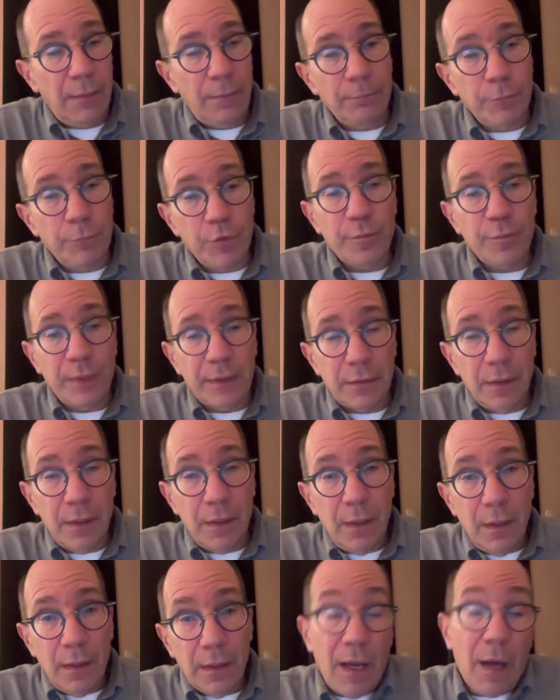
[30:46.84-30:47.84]
movement
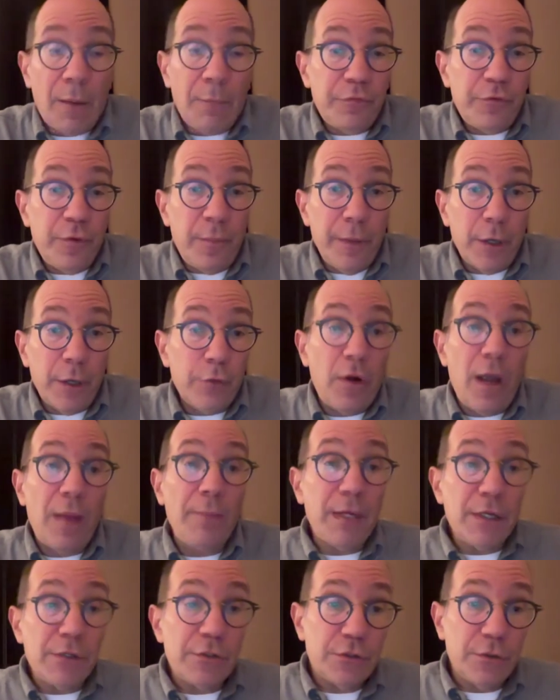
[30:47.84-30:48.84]
come from the Prime
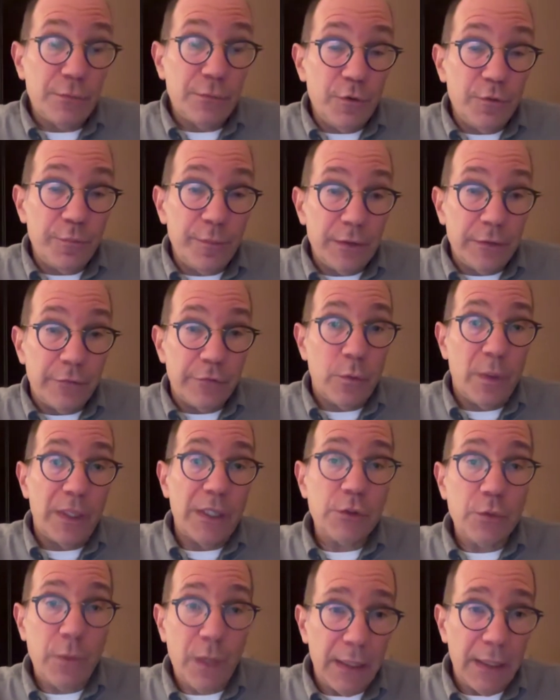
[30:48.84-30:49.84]
Minister movement of
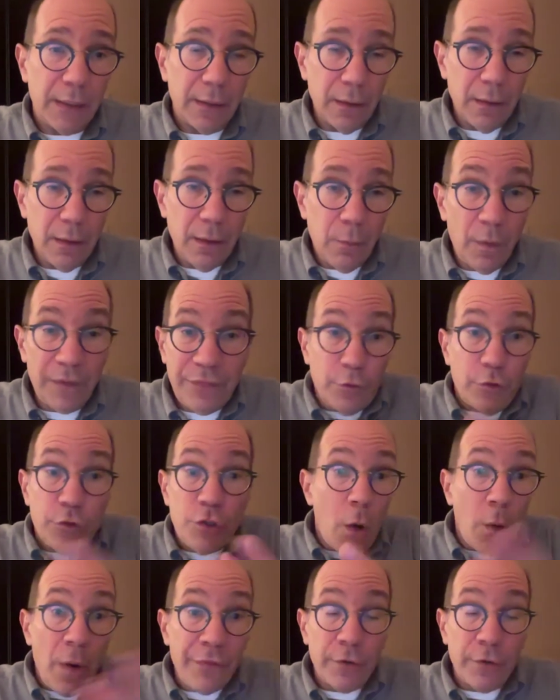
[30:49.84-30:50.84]
2020. What, there are
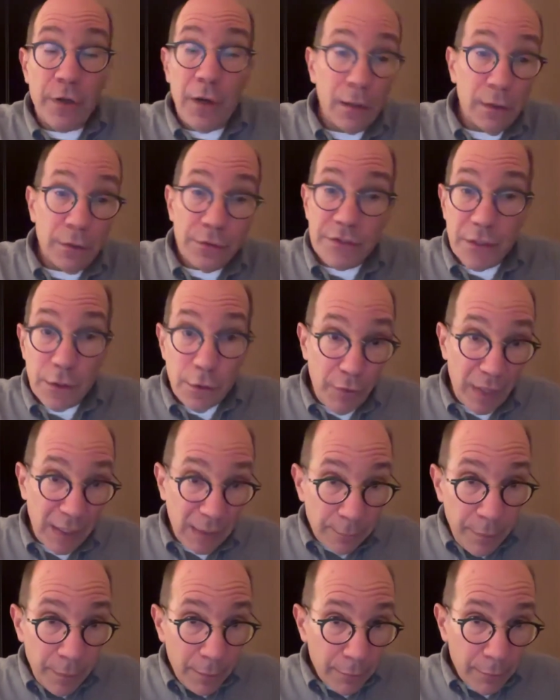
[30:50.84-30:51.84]
no other colors in the
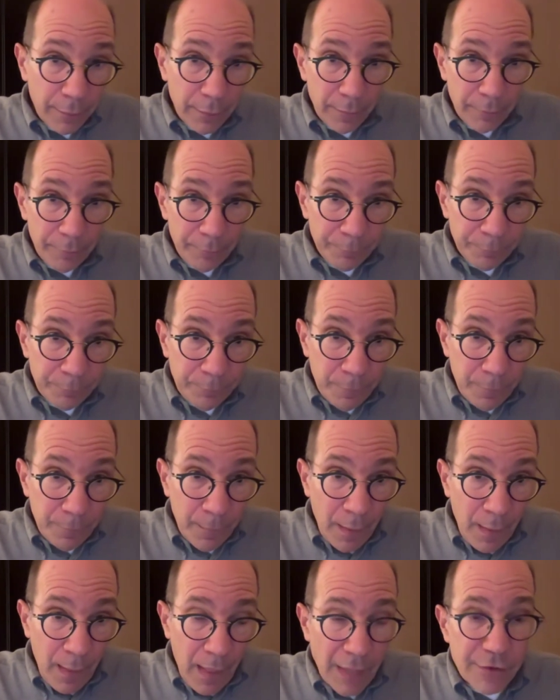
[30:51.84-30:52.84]
rainbow?
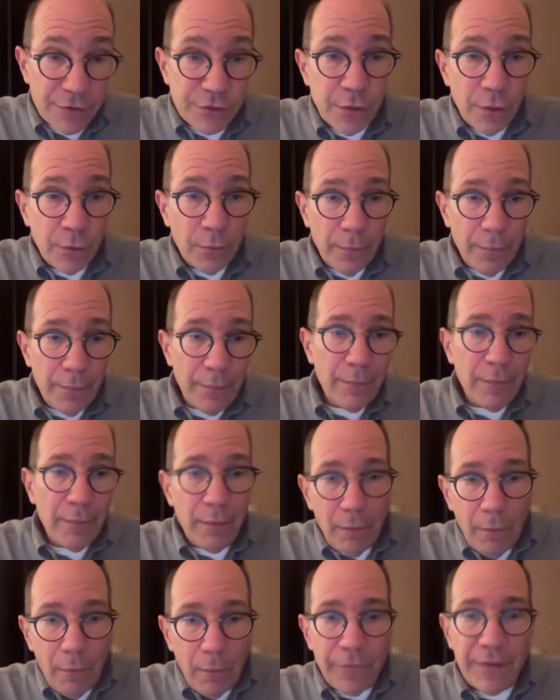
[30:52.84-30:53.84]
And so
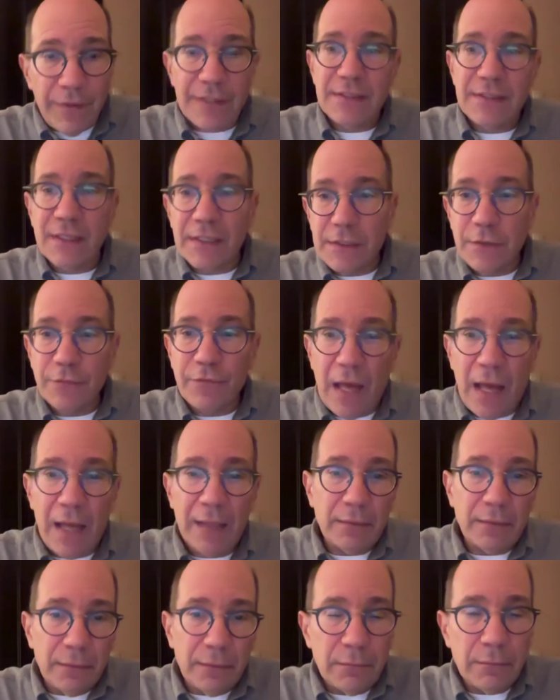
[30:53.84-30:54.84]
all these things have
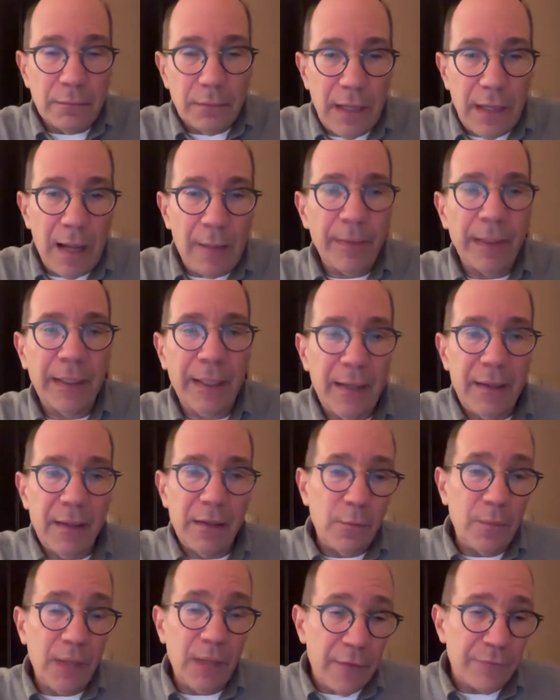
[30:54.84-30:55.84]
gotten complicated,
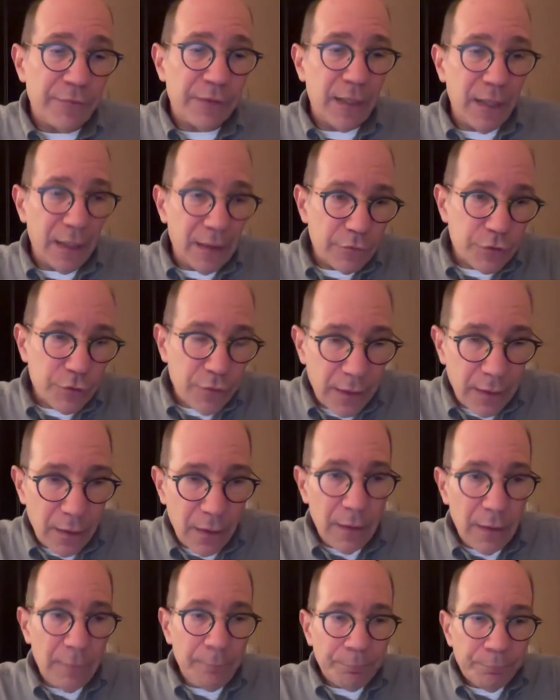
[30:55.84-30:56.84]
and we have to kind of try
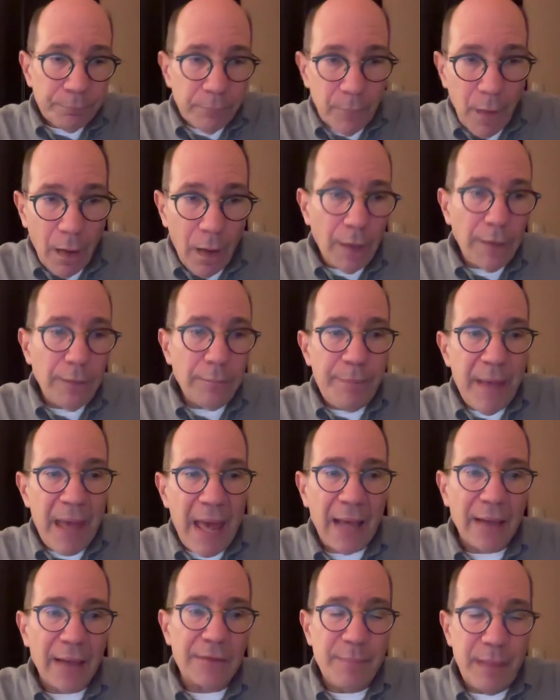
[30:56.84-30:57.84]
to
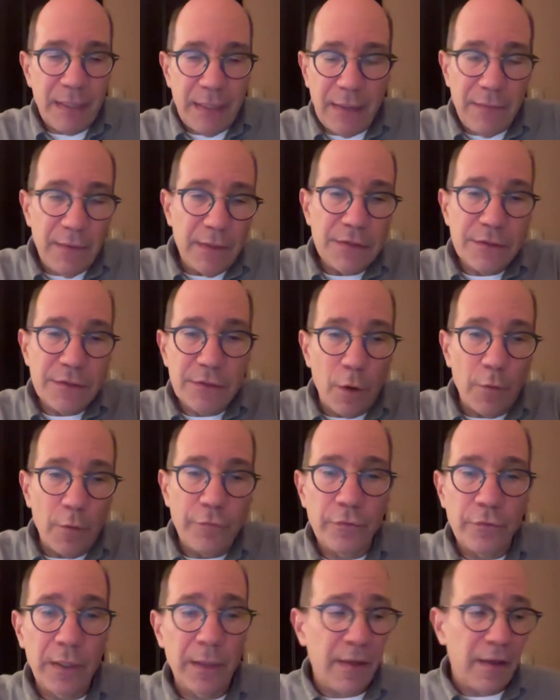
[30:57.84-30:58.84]
unpack many of these
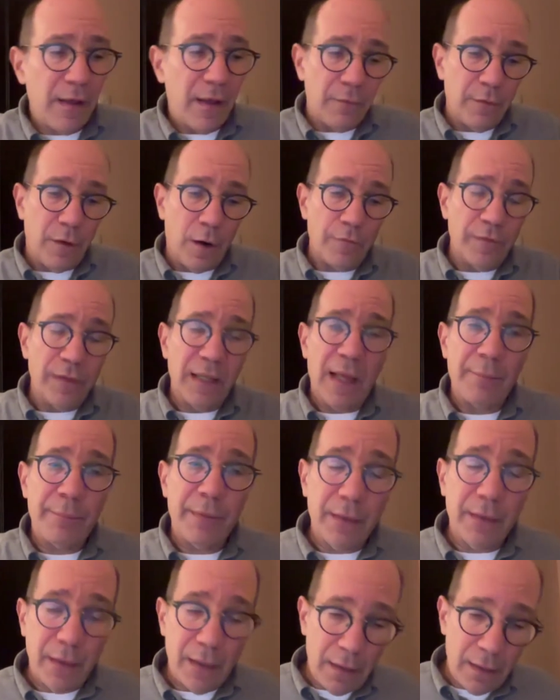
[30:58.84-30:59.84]

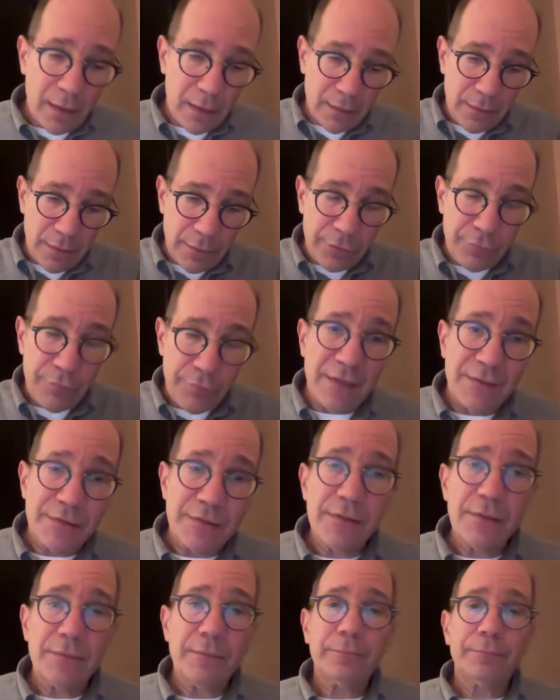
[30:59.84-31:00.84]
overlapping
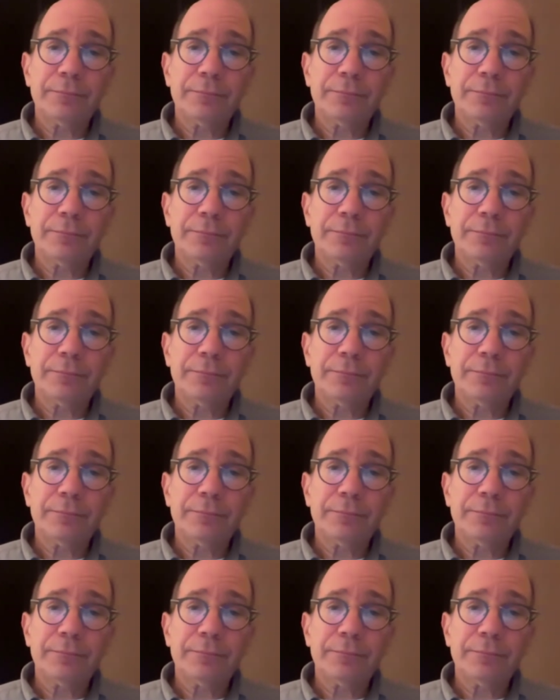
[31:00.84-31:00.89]
threads.